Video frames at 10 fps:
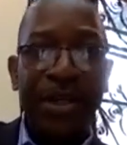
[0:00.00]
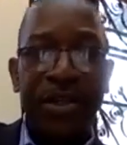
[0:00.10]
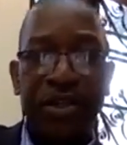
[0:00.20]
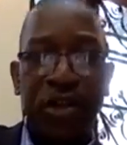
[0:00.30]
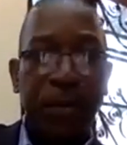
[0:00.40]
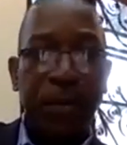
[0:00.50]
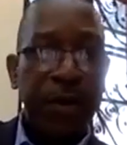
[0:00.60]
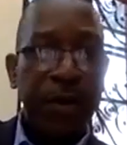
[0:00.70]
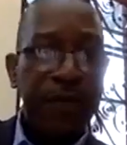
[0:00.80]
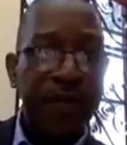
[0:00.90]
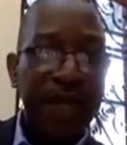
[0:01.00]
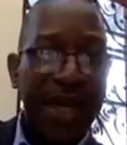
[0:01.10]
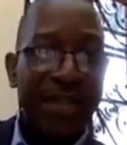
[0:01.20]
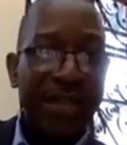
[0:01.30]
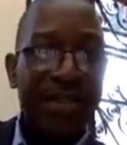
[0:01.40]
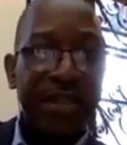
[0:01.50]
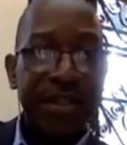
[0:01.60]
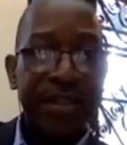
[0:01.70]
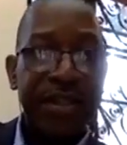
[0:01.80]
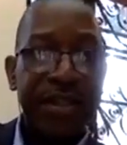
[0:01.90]
some of the
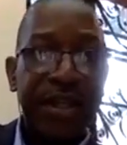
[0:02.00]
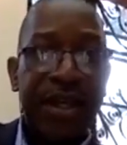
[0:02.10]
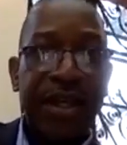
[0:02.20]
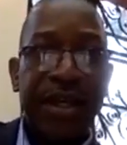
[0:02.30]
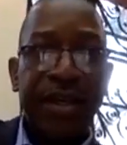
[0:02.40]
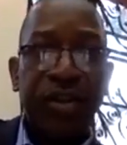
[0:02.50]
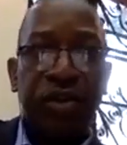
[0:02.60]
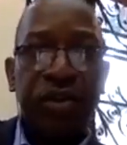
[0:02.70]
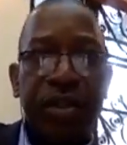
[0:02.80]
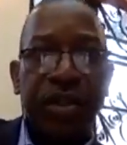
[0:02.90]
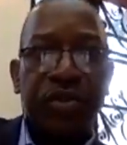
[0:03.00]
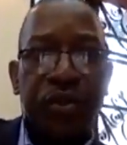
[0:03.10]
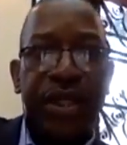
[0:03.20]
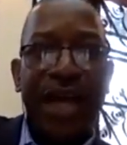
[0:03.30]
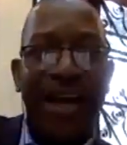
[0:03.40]
answers. You know, the truth